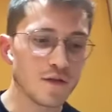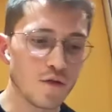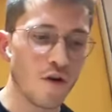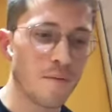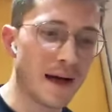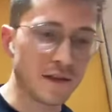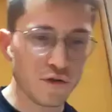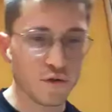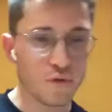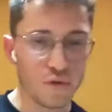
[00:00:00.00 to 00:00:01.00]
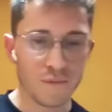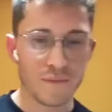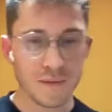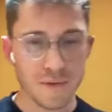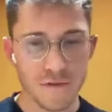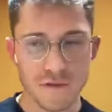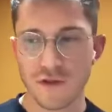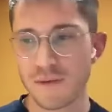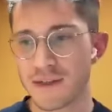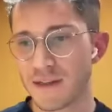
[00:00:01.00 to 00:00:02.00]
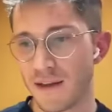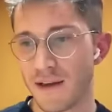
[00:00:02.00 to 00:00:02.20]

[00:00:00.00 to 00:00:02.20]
to go back to the previous topics,